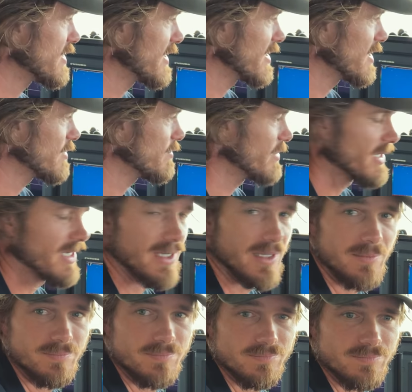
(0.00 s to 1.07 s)
there, but
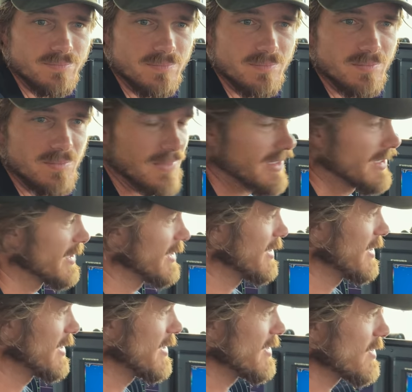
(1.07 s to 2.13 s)

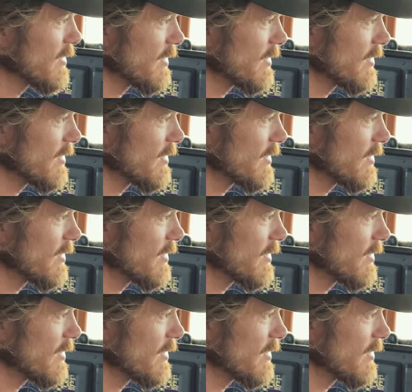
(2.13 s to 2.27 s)
it's a